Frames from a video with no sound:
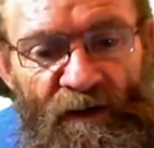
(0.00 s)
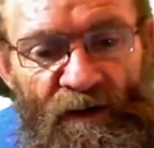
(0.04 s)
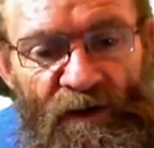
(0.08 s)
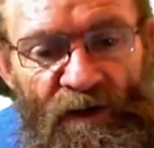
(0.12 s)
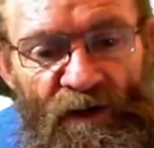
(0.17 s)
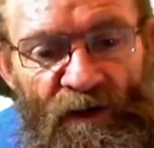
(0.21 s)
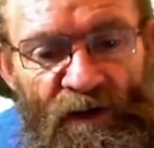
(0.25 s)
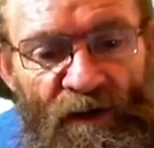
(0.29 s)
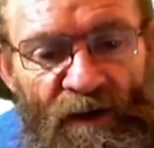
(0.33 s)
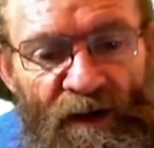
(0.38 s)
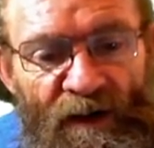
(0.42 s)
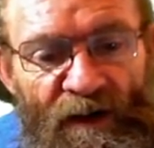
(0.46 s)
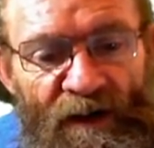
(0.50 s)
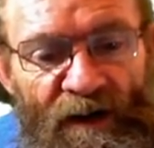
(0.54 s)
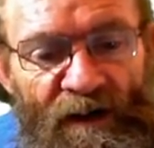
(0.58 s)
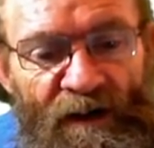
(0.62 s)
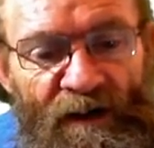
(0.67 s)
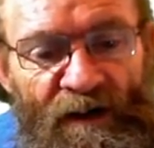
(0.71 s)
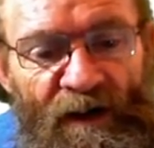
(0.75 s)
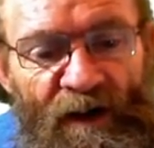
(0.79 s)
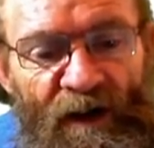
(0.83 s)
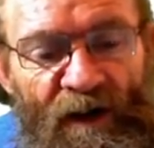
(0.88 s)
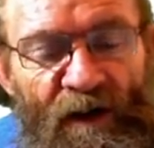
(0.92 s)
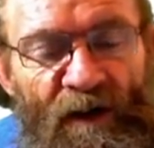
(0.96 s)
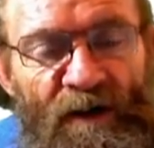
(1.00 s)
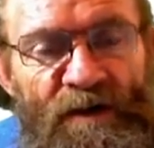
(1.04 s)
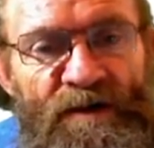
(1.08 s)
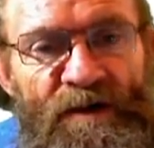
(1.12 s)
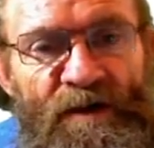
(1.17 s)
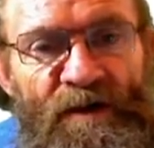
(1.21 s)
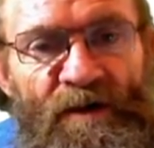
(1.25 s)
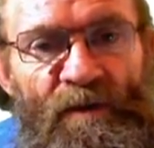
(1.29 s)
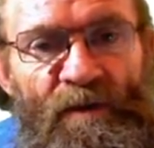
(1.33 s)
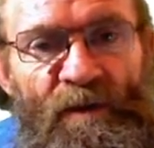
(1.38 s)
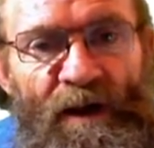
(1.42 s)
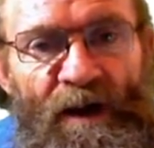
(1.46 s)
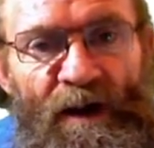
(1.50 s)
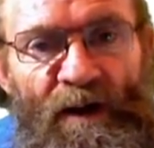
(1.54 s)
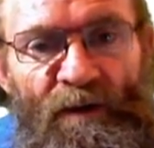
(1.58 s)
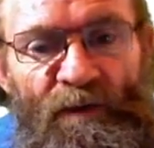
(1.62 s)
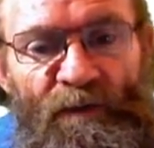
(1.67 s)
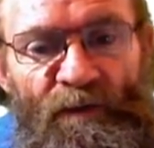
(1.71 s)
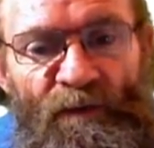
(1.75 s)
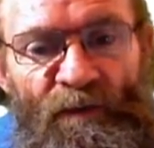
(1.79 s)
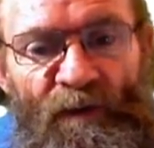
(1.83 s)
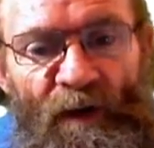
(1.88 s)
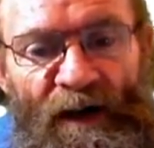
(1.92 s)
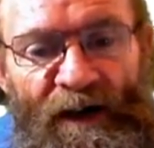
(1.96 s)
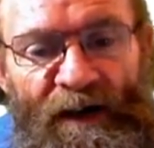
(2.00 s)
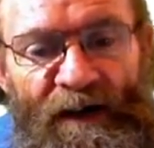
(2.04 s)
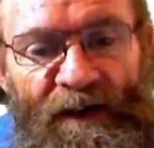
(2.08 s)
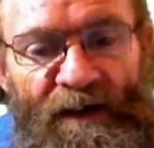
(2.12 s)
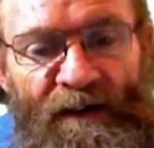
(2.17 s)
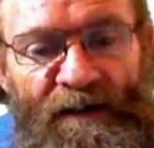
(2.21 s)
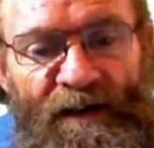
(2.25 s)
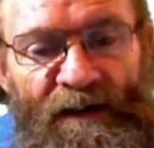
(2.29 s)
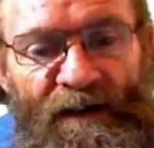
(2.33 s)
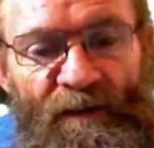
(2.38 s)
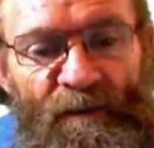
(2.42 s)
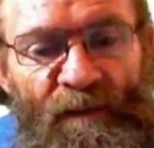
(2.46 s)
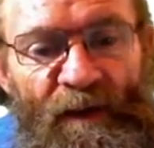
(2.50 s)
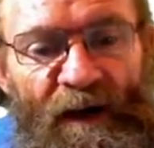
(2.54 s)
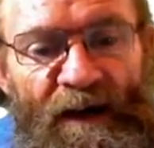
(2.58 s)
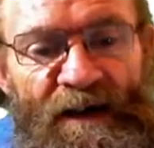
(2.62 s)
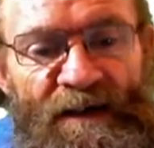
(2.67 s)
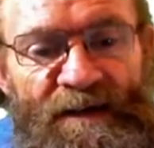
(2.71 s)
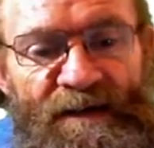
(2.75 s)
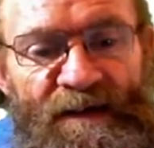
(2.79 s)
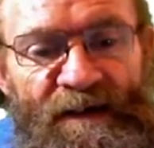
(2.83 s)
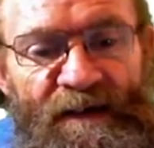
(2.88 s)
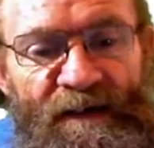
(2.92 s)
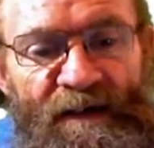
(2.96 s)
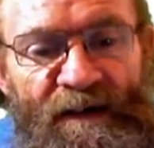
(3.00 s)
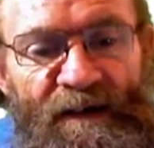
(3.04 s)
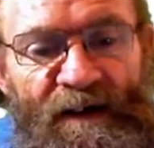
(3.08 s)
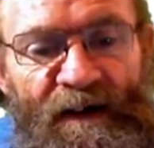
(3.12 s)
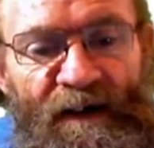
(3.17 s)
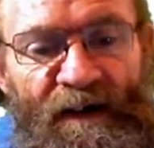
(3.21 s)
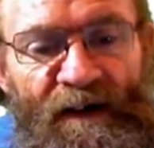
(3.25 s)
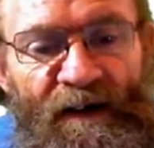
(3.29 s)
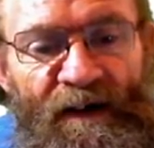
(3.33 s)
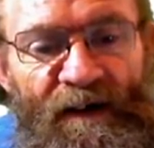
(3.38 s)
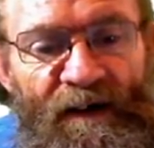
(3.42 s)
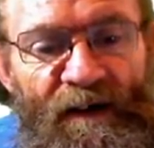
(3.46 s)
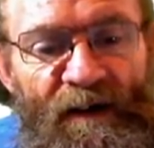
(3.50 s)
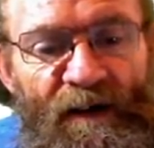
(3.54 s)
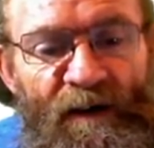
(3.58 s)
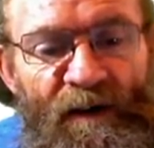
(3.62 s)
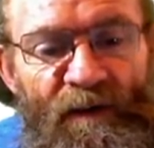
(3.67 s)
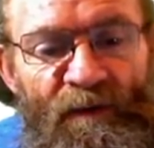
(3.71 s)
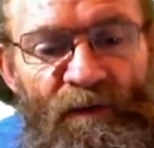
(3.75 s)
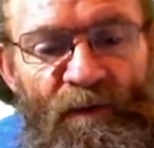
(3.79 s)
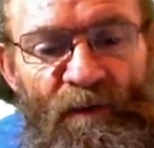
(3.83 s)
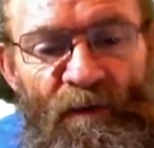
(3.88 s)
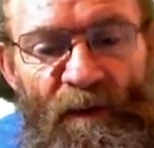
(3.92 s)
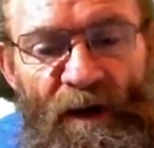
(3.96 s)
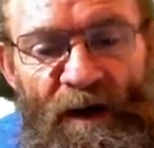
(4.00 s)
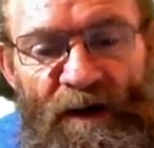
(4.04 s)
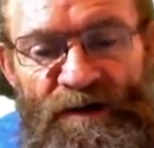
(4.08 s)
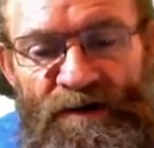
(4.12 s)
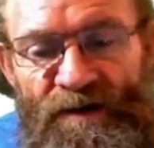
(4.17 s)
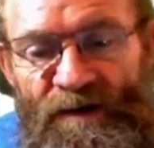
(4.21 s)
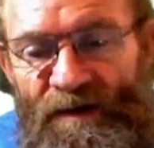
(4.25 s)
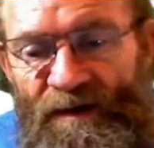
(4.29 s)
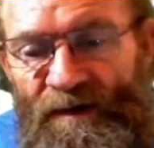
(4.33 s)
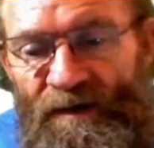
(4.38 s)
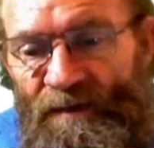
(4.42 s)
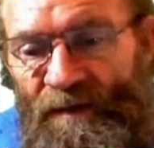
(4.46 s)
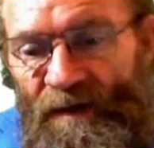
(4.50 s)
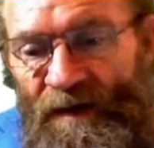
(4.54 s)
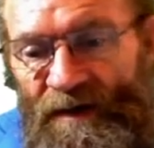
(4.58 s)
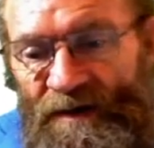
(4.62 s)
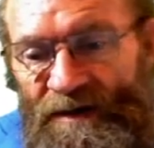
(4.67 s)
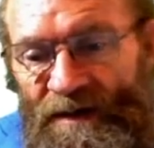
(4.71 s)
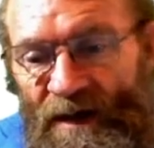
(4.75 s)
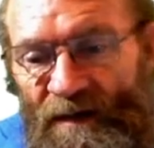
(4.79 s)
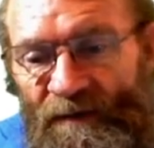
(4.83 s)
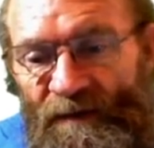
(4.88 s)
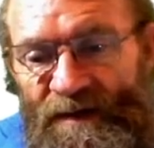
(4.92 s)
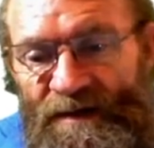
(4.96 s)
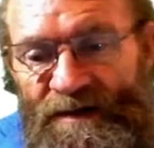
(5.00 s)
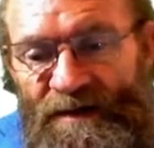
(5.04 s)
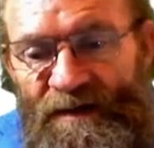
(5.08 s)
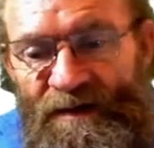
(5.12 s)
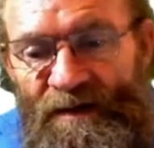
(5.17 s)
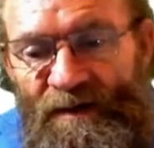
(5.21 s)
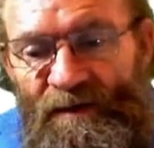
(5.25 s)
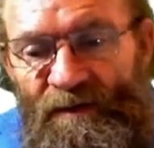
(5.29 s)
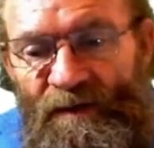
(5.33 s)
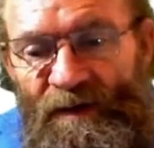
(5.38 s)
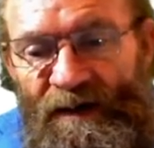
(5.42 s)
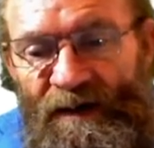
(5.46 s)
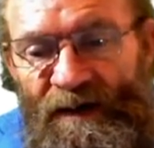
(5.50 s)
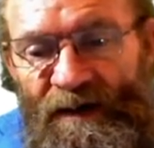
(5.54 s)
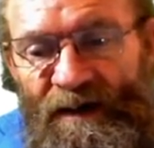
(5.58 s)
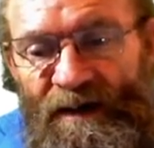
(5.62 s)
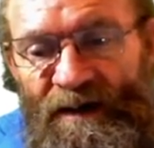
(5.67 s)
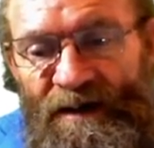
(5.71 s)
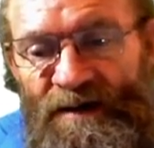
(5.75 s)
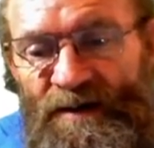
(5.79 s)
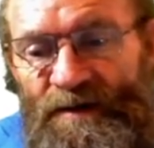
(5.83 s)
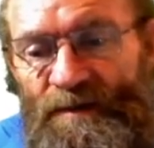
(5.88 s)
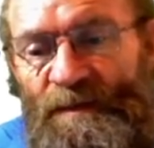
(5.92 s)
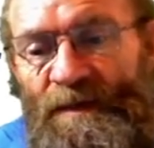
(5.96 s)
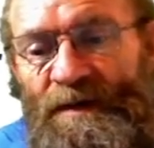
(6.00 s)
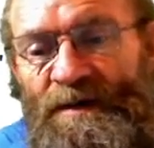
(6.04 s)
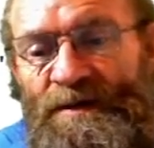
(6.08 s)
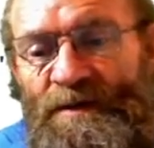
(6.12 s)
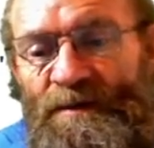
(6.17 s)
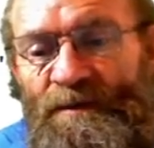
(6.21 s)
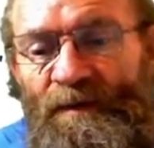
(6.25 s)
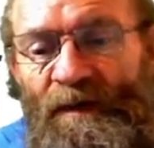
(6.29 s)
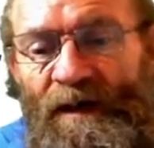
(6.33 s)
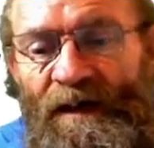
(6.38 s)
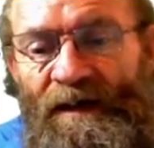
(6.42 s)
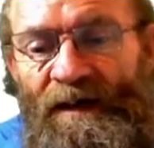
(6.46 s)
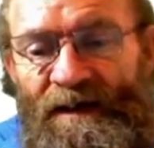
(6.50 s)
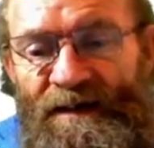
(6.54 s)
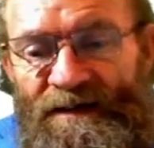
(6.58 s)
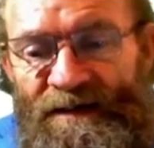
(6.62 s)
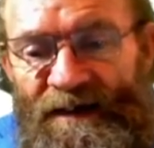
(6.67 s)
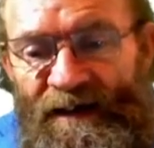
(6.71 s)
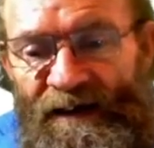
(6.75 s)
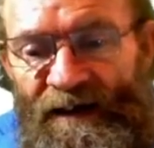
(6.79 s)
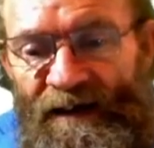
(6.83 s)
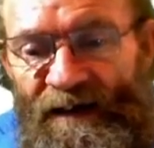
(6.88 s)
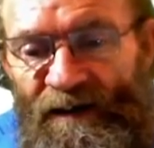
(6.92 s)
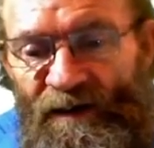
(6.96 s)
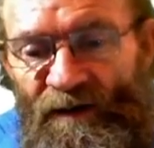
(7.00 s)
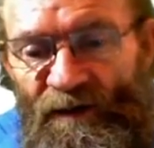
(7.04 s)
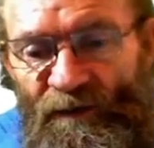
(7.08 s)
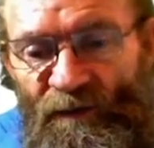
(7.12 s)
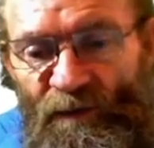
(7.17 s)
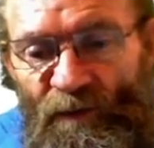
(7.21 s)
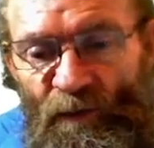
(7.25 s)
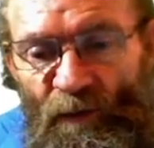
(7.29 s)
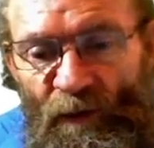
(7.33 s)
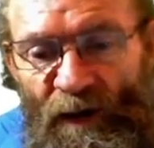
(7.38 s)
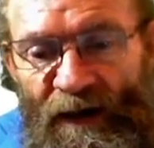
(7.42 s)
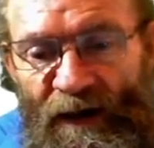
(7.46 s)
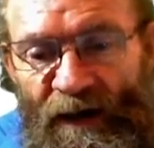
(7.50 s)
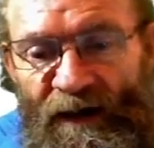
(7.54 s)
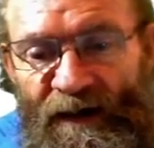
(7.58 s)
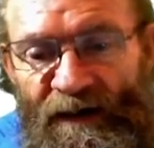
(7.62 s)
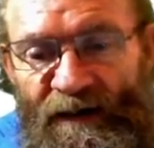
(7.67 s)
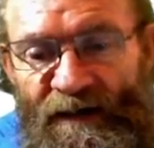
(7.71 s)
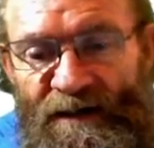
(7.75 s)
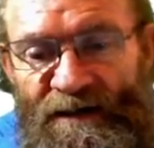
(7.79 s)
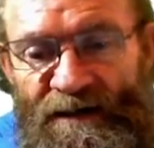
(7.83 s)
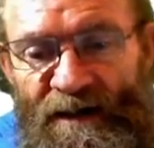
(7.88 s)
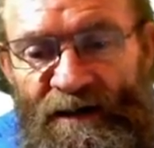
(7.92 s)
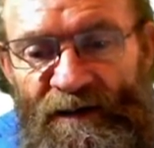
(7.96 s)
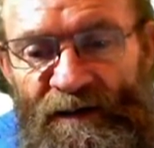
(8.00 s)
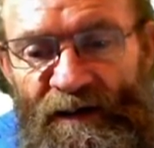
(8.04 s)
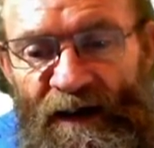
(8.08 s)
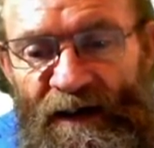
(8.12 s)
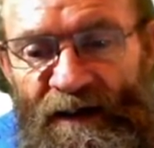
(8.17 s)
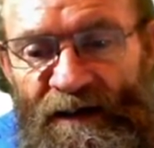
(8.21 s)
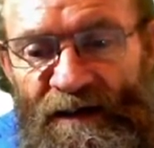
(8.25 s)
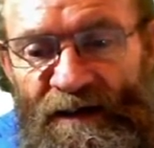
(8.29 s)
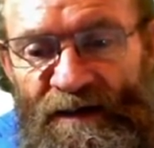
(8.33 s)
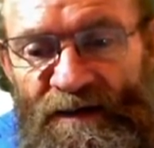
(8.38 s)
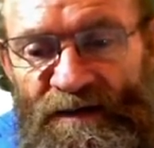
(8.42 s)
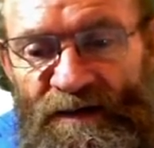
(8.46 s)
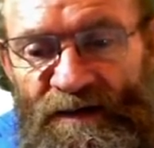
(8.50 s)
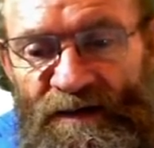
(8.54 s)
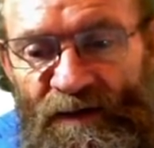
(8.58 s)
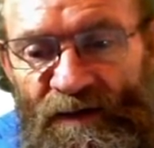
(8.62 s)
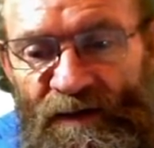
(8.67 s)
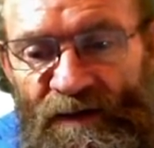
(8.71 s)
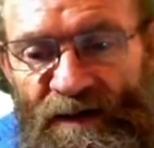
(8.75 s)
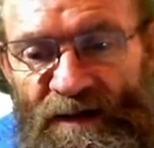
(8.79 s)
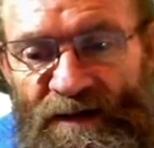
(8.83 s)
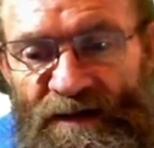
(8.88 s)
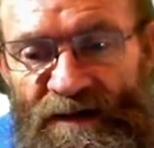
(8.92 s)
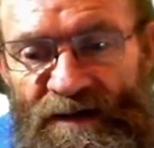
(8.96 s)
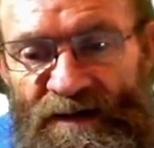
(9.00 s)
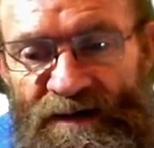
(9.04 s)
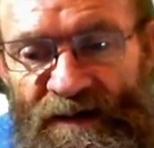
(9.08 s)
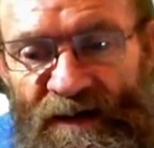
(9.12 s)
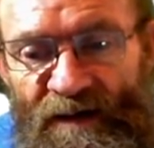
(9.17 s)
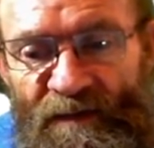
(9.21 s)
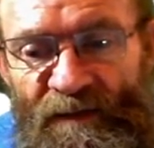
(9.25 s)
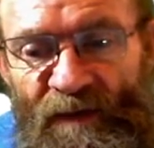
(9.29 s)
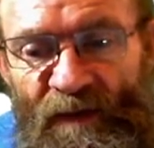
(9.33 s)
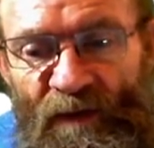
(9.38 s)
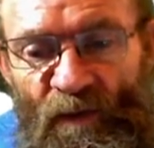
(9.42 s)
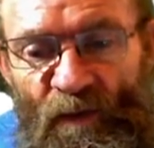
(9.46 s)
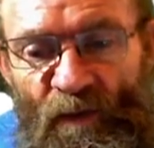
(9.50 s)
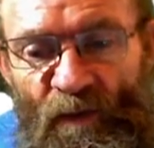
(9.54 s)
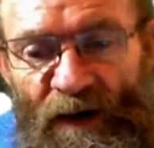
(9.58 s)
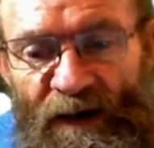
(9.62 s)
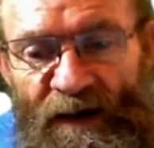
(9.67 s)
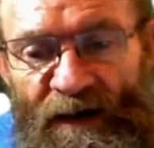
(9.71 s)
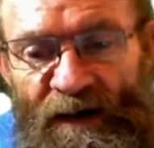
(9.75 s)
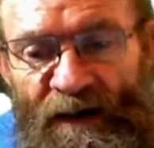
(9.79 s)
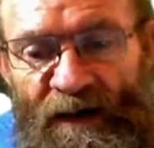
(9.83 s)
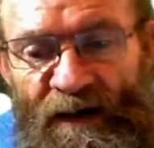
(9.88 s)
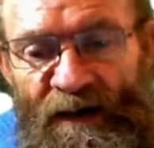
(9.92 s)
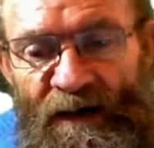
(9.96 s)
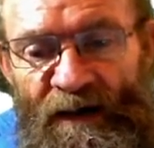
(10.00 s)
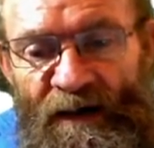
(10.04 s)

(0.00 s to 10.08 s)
do a logical way of finding and replacing information, because every single one is specified exactly of where it is located. So this is number 1.